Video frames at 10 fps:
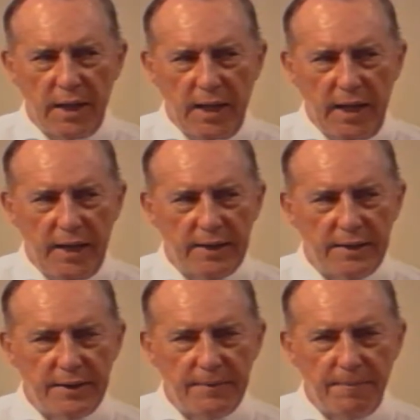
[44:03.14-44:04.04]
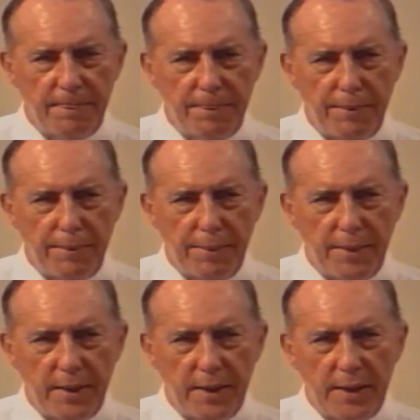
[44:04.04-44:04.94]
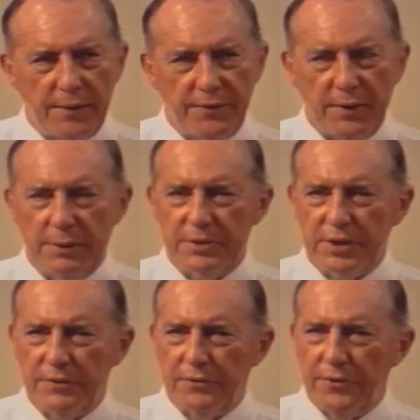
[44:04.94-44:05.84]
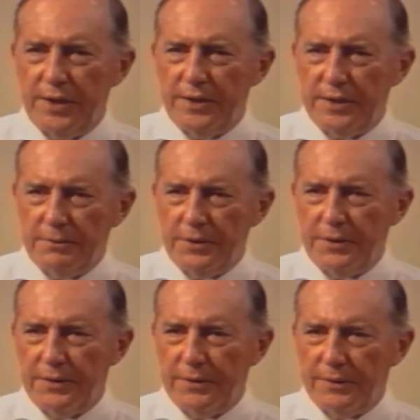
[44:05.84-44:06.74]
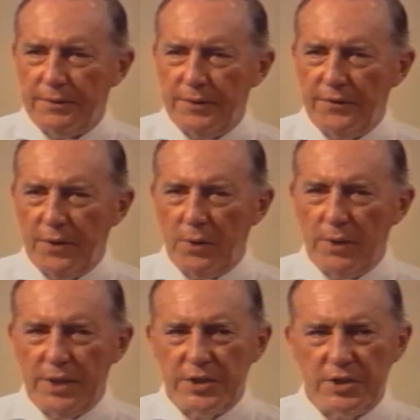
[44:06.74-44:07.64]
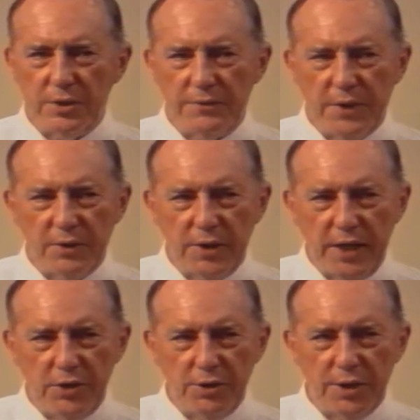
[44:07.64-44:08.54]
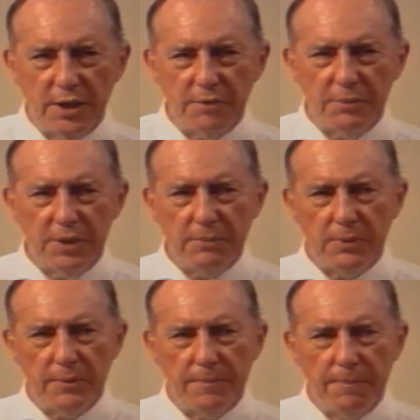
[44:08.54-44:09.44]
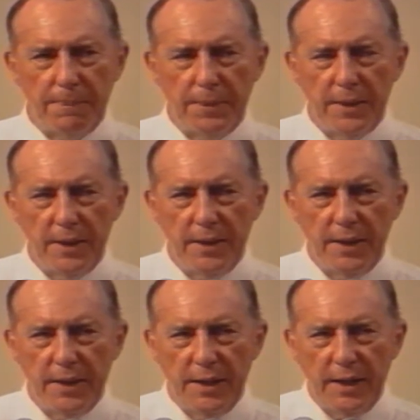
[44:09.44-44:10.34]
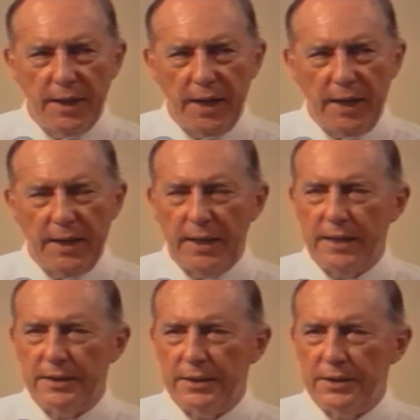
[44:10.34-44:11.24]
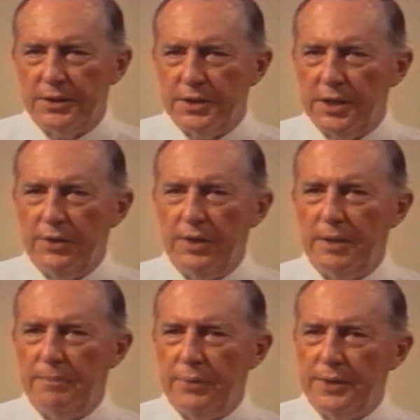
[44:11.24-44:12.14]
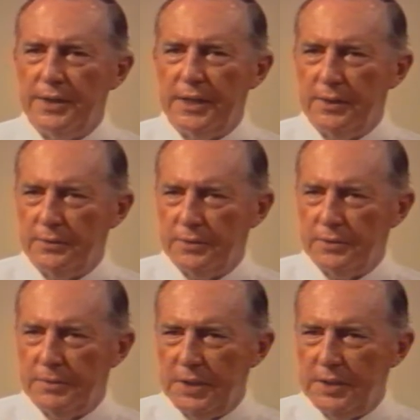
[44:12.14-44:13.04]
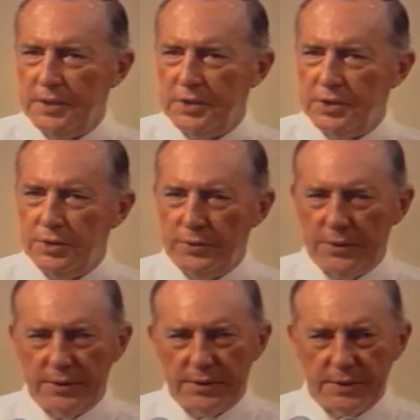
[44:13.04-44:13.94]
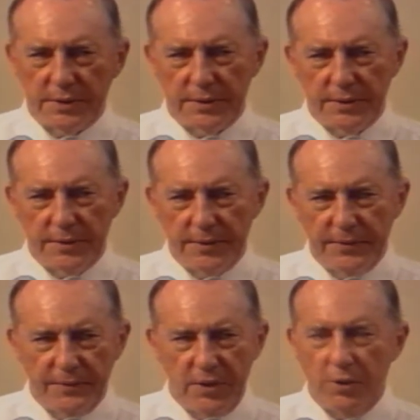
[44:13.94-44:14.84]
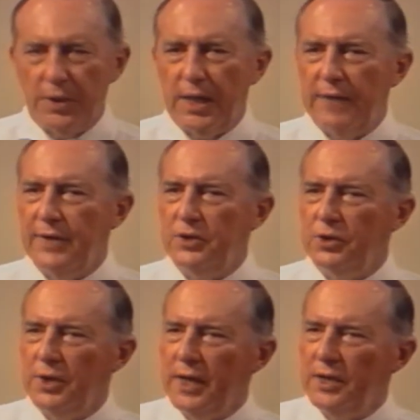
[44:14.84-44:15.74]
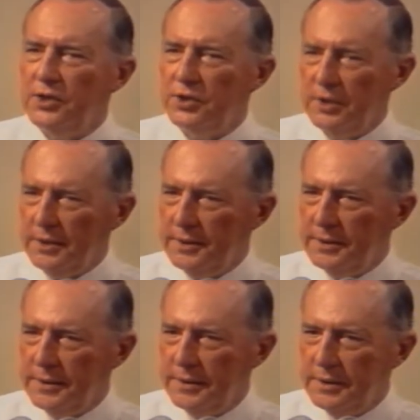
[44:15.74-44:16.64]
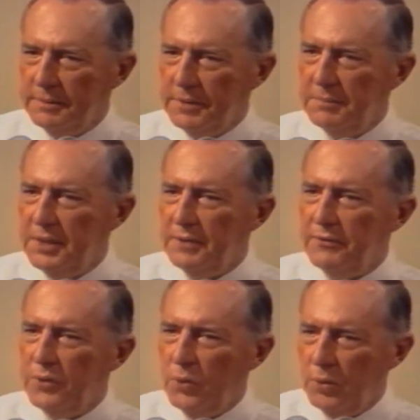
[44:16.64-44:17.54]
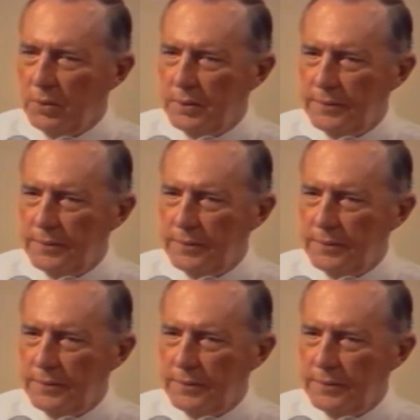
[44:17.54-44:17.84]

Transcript: And um, so I was confronted with this whole issue of how to educate people. And I continually pointed out to my students you can have education, but be a fool.